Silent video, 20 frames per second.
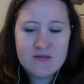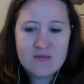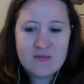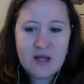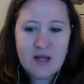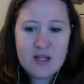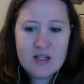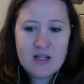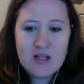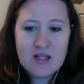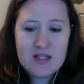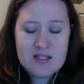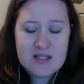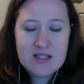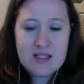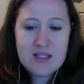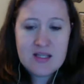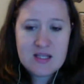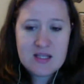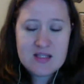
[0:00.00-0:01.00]
And I,
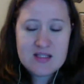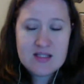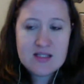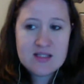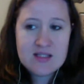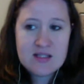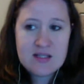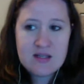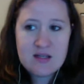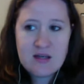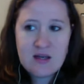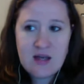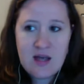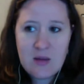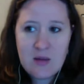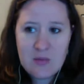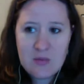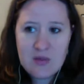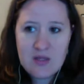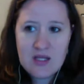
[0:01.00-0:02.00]
I see this as
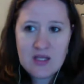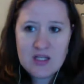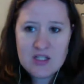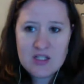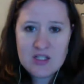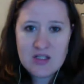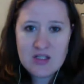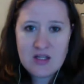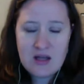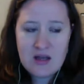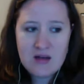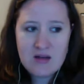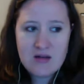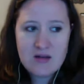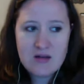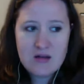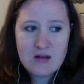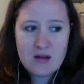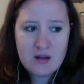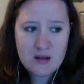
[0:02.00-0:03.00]
a application
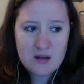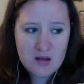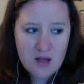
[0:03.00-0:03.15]
that